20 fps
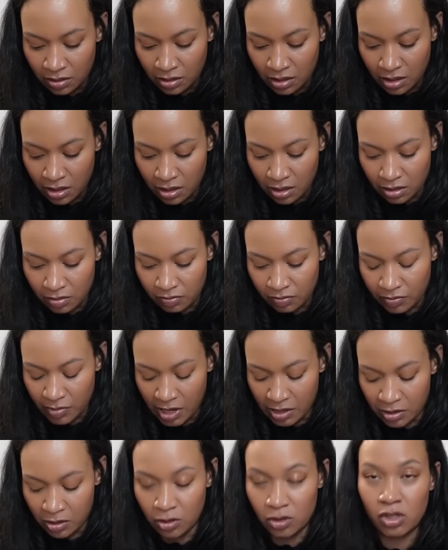and I
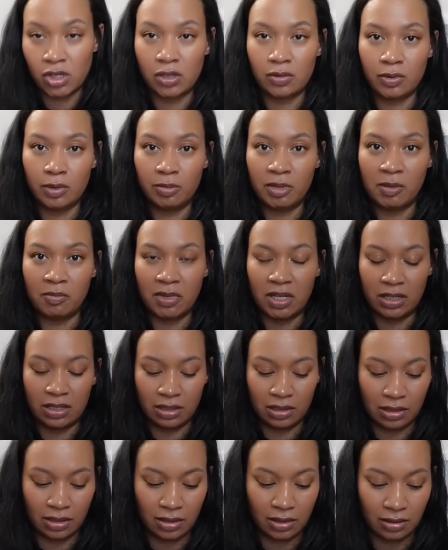know she will be
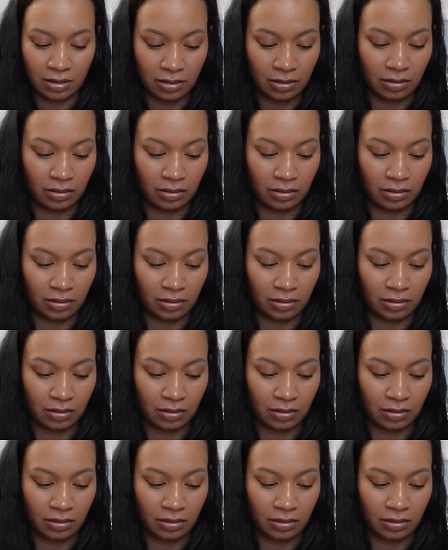missed.